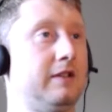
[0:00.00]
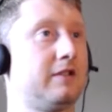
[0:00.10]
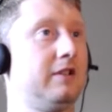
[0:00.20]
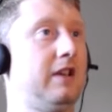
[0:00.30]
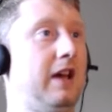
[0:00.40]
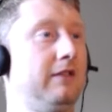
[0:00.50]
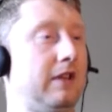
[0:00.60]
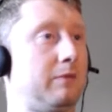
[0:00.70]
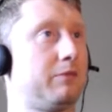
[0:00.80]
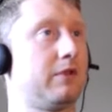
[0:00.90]
It's good to
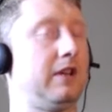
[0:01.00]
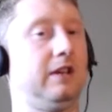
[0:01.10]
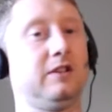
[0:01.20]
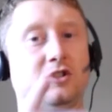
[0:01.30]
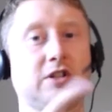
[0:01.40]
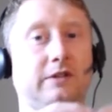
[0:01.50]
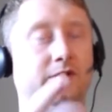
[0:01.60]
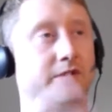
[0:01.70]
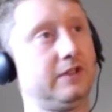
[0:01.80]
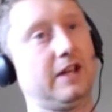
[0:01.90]
have like
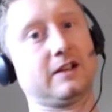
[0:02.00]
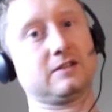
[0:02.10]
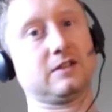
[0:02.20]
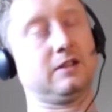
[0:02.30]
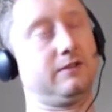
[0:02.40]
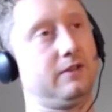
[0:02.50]
pre-shuffled decks.